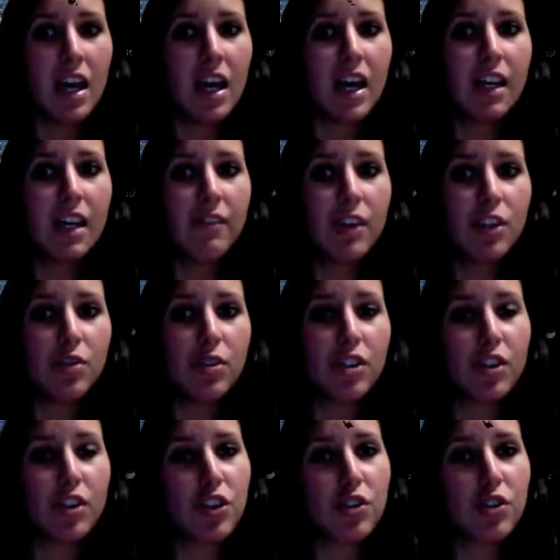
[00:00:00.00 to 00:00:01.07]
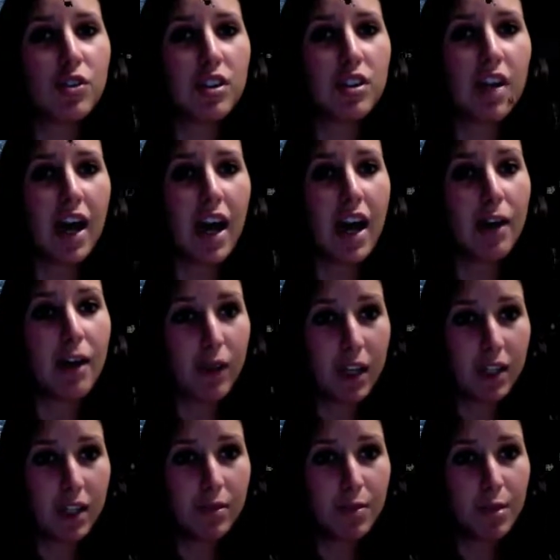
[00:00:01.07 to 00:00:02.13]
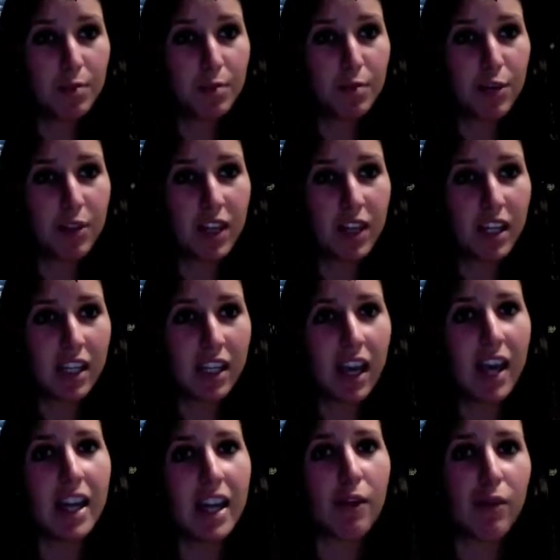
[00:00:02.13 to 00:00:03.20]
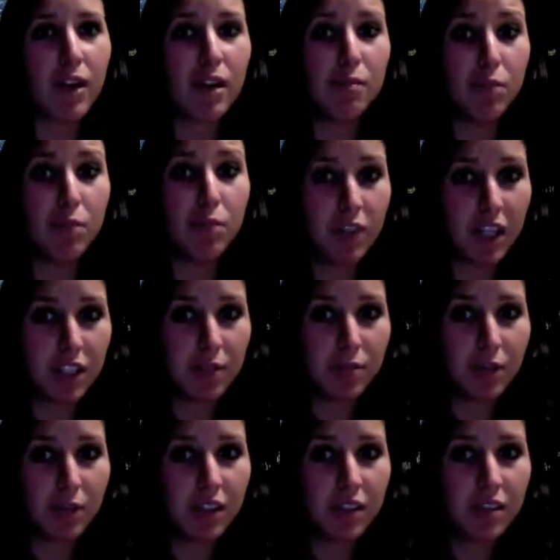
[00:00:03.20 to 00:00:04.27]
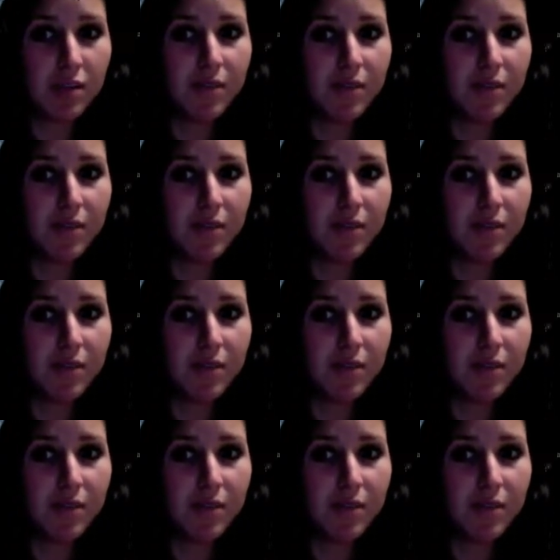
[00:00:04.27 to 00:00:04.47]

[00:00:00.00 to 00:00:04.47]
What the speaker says: Individuals are chosen at random to be mutated and at random mutation points.